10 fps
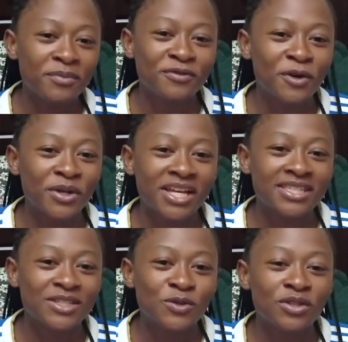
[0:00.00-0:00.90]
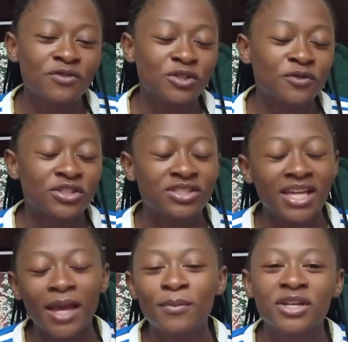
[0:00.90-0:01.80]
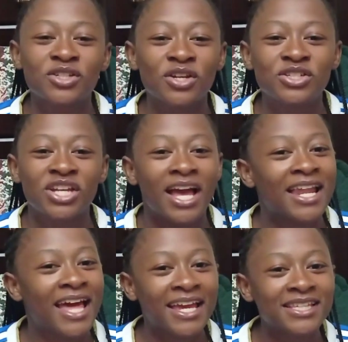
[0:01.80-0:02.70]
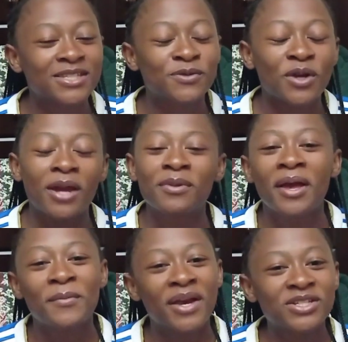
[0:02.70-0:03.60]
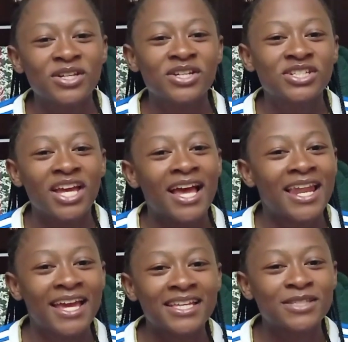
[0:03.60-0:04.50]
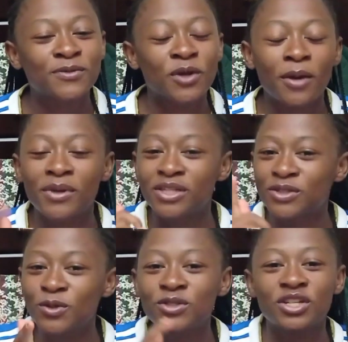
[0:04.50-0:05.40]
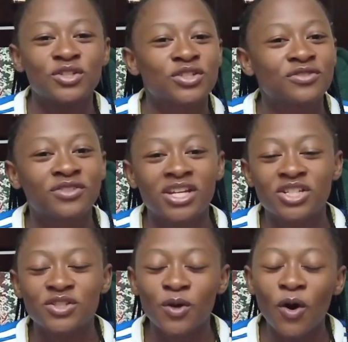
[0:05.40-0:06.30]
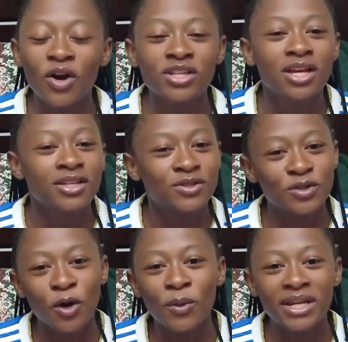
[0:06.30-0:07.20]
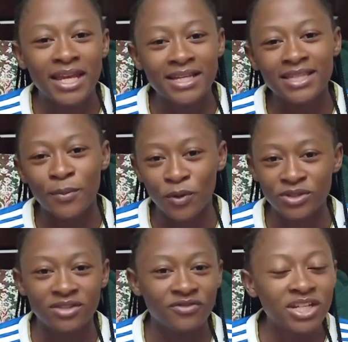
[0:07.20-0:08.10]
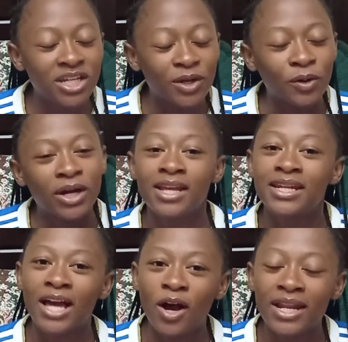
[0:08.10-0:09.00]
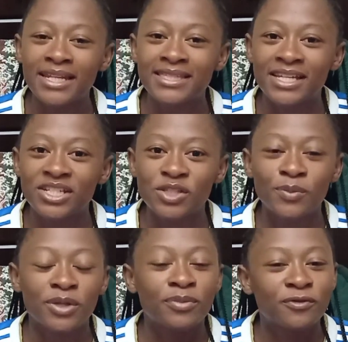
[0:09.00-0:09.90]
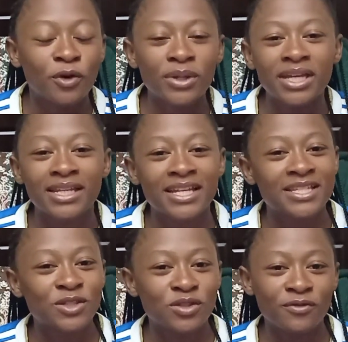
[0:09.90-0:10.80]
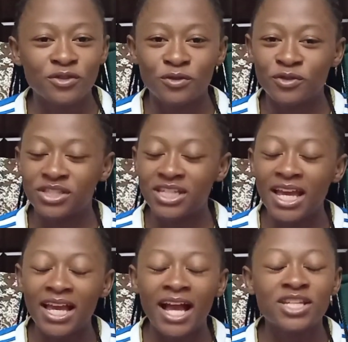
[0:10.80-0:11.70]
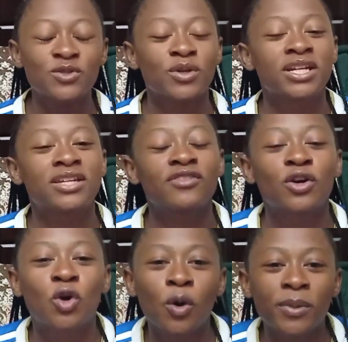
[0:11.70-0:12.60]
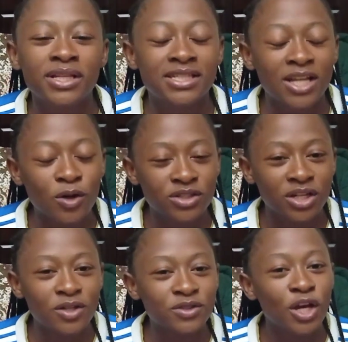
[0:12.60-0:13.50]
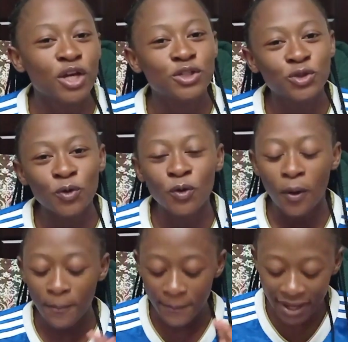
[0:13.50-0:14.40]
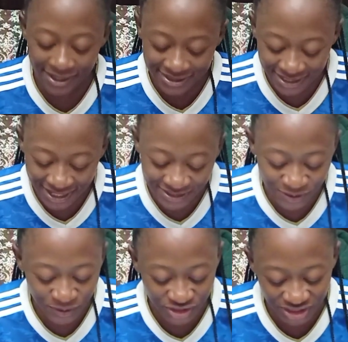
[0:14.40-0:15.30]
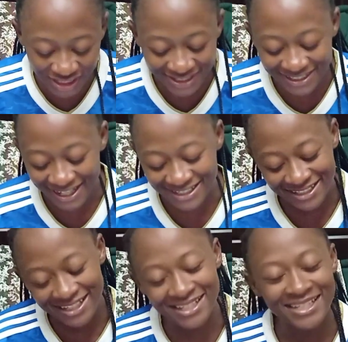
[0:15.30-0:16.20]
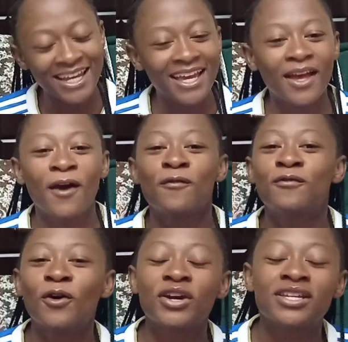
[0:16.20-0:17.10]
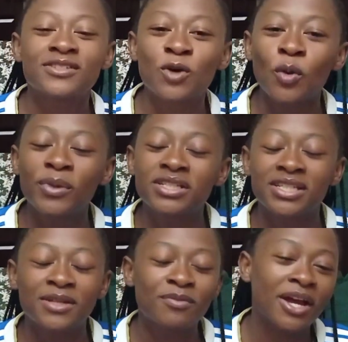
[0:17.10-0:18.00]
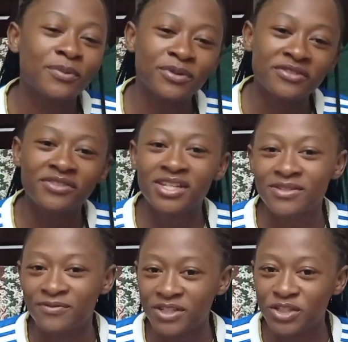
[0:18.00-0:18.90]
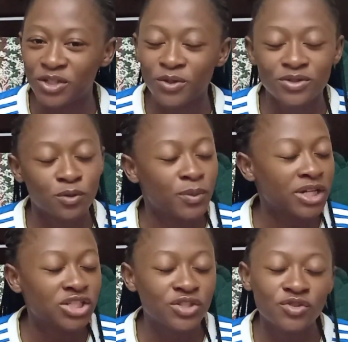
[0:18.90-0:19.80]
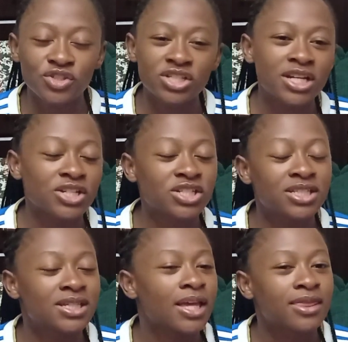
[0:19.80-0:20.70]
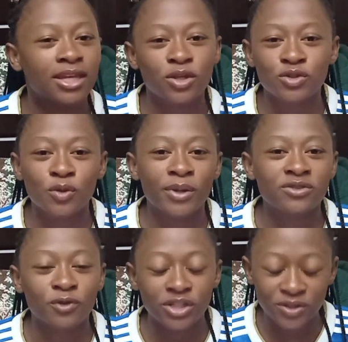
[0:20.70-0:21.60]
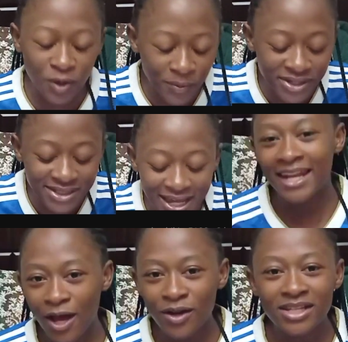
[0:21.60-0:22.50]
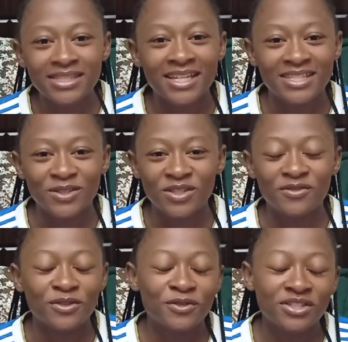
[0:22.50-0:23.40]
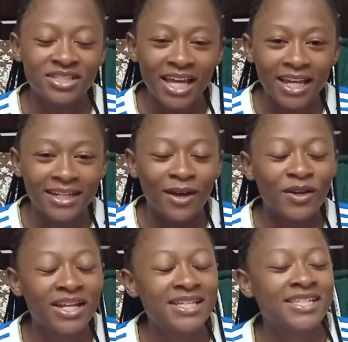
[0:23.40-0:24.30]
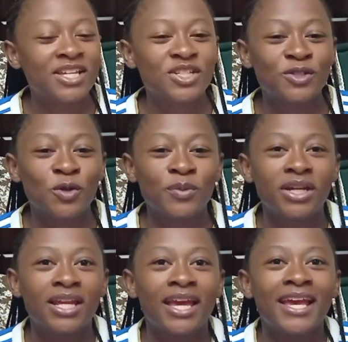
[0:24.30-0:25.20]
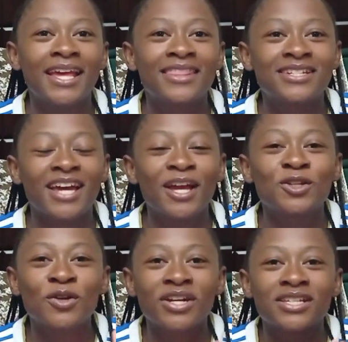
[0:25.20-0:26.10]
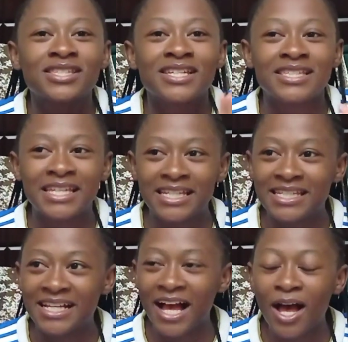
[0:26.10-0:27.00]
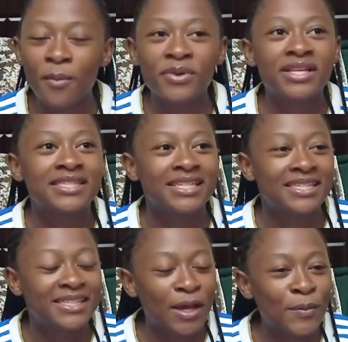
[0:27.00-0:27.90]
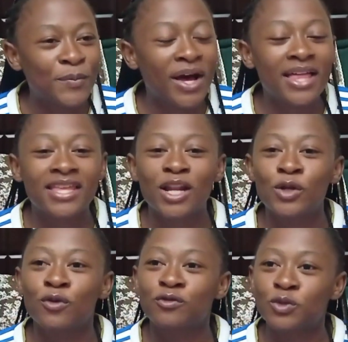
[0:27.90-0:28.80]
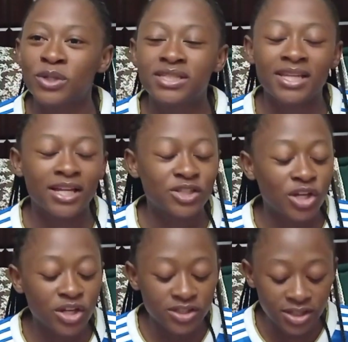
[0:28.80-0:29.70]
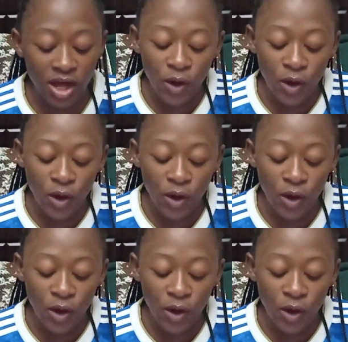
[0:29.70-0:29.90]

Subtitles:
before we get into the video for today, make sure you share, like, and subscribe. Make sure you share, like, and subscribe, and do turn your notifications on to know when next I post the video. Now, ladies and gentlemen, before we can get into the video for today, I just want to give a comment shout out to Matthias Eugene Kashkite for his comment in my previous video. So Matthias Eugene Kashkite, thank you so much for his comment. now let's get into the video for today. Now, ladies and gentlemen, the title race is heating up. It's December, there are a lot of twists and turns.